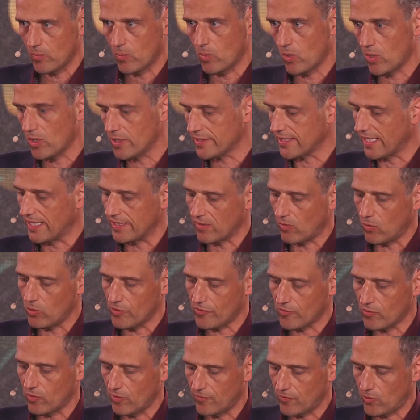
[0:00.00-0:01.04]
the world, and
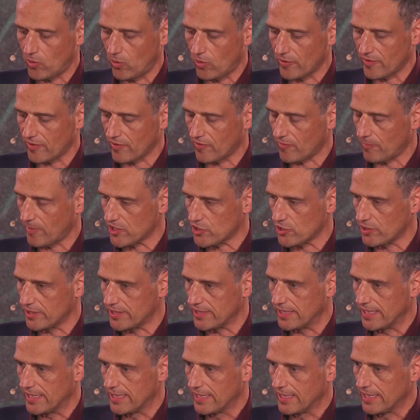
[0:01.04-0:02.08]
also, of course,
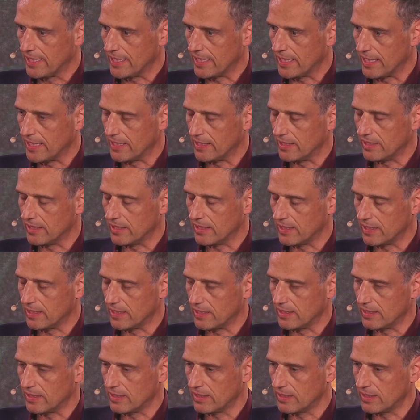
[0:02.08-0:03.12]
especially
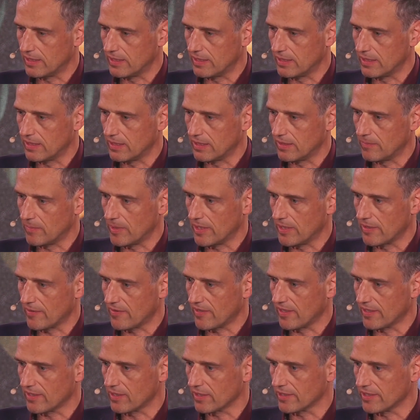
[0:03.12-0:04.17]
in
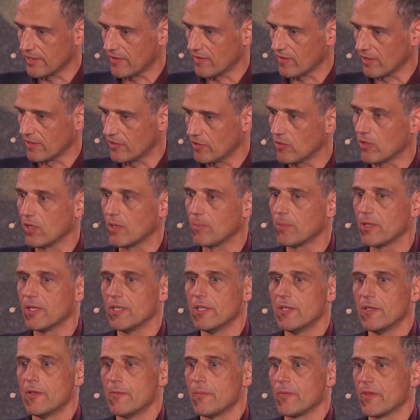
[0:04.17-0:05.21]
Central Eastern Europe.
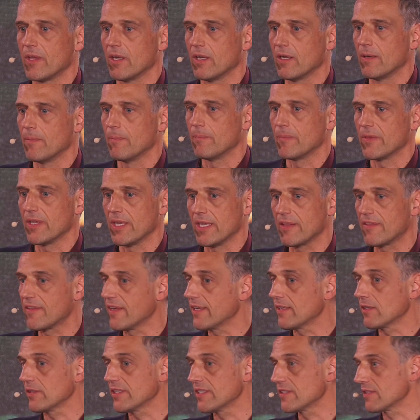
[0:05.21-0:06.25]
In
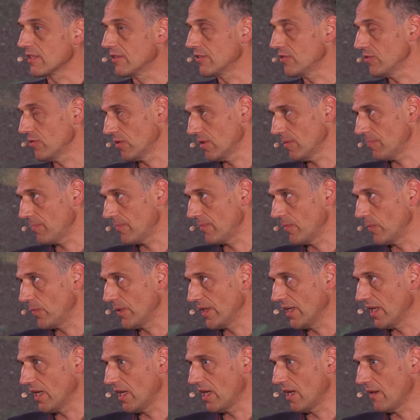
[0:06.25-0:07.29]
Central Eastern Europe,
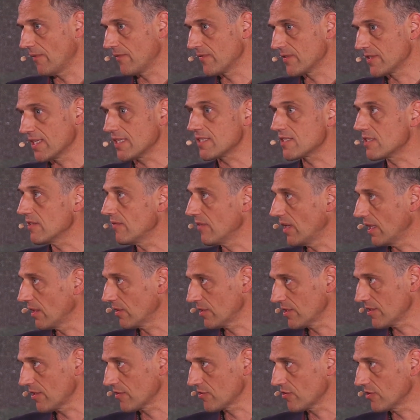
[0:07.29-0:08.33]
we have 6
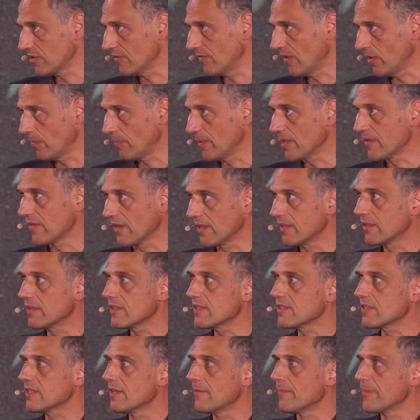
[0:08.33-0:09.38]
research and development
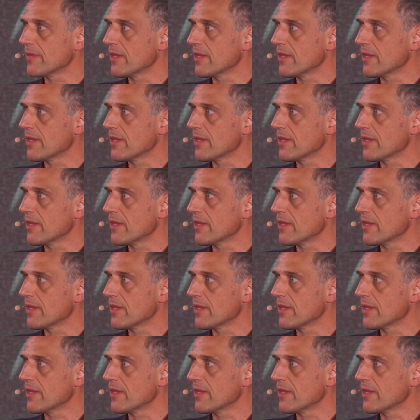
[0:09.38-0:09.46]
centers,